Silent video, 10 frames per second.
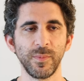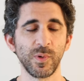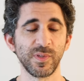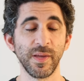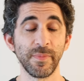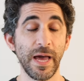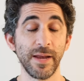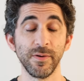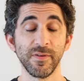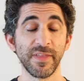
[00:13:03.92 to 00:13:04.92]
Or some I
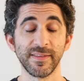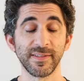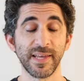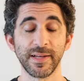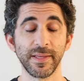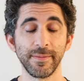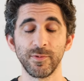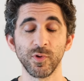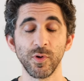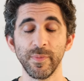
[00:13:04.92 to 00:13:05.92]
don't know if that's exactly
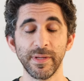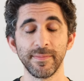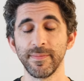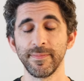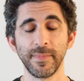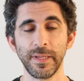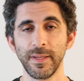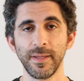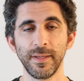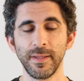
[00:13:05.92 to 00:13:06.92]
true, but
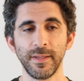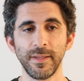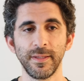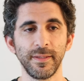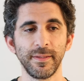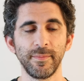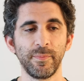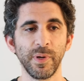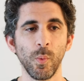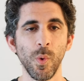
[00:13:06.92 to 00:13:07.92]

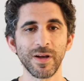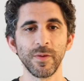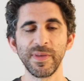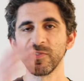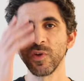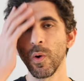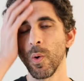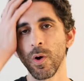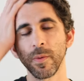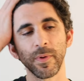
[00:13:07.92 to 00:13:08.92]
but what could be so
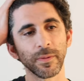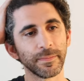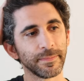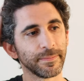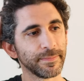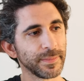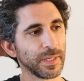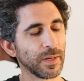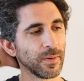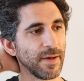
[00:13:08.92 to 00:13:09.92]
horrible?
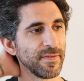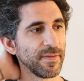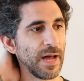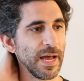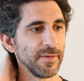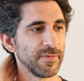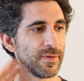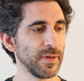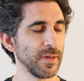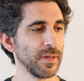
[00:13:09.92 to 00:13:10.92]
You know, I've I've
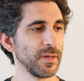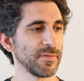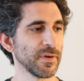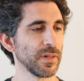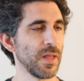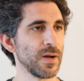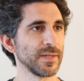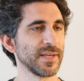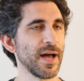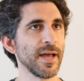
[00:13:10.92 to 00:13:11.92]
for a
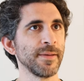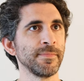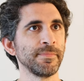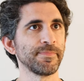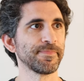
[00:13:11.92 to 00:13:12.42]
long time